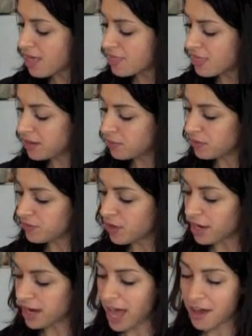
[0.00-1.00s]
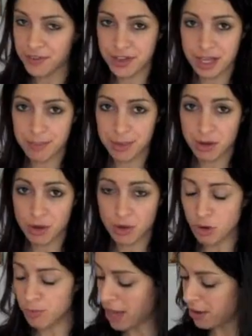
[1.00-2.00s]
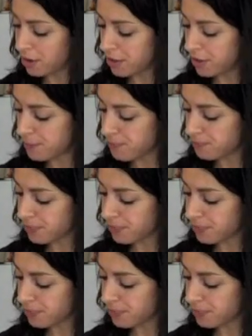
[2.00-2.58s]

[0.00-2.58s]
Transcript: Then we've got half a cup of cocoa powder,